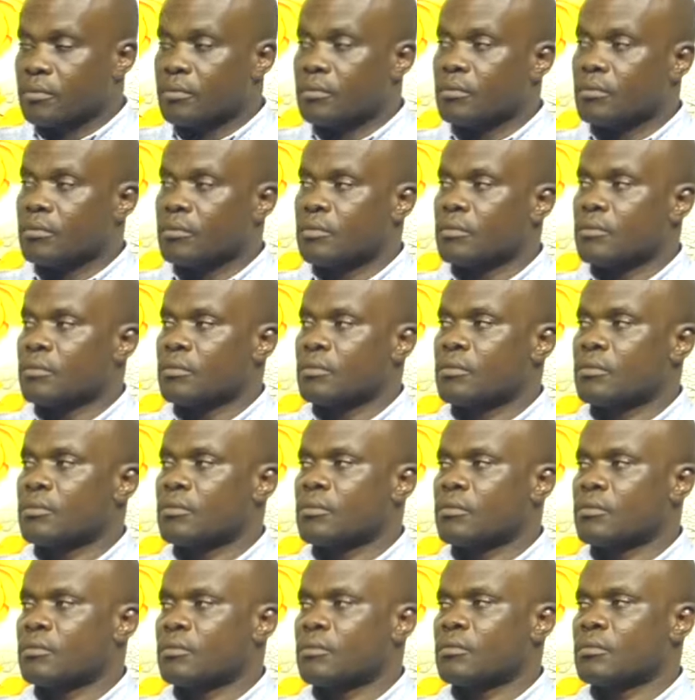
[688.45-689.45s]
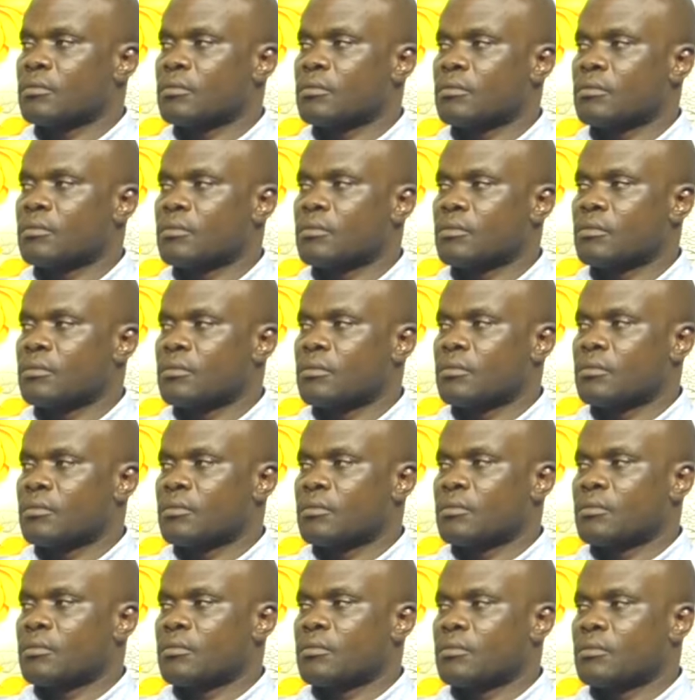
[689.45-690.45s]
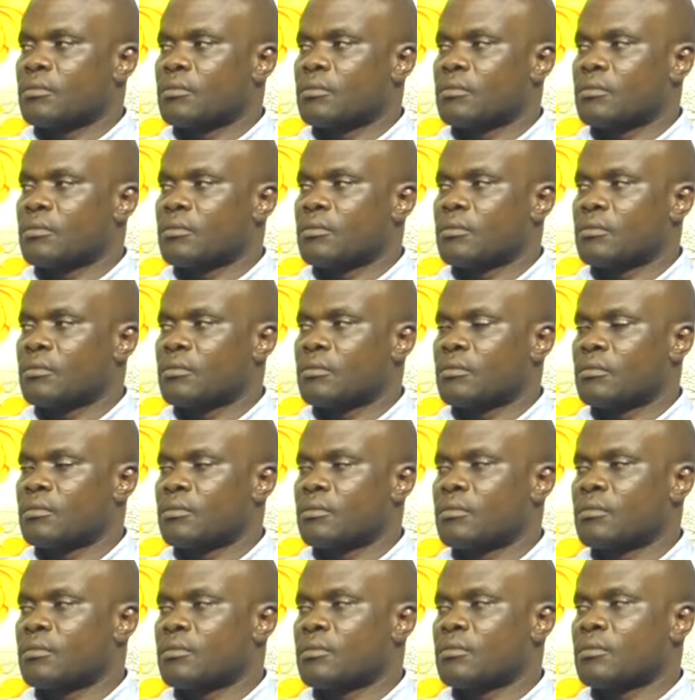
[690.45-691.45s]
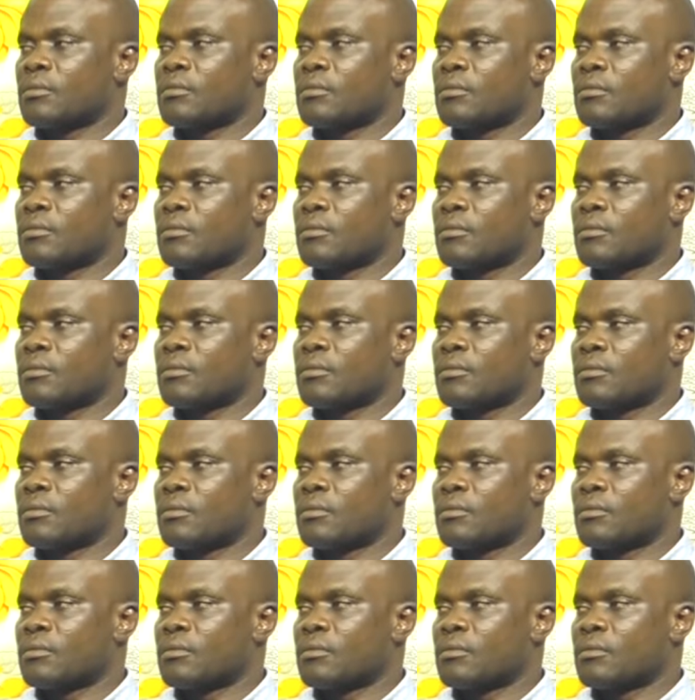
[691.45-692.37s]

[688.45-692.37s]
(silent)